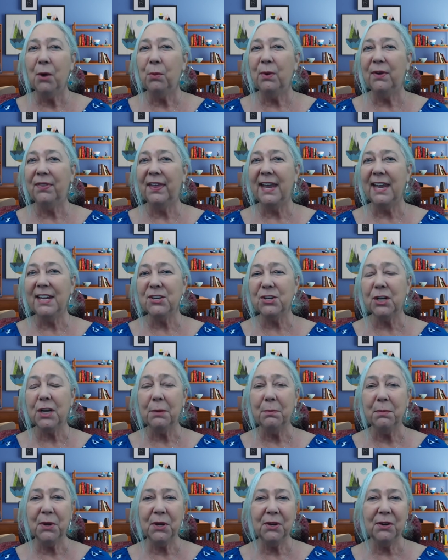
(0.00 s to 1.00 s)
with each
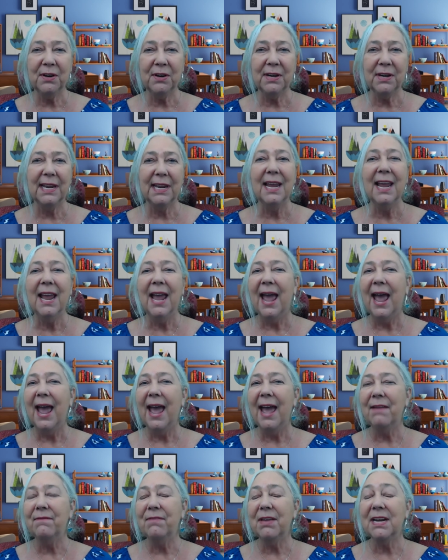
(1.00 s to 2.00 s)
community
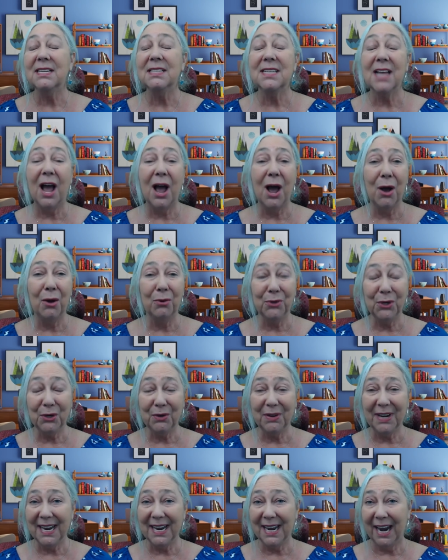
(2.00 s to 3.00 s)
having its own
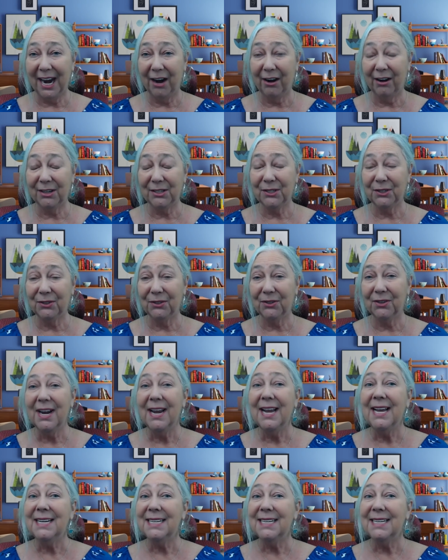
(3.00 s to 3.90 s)
unique character.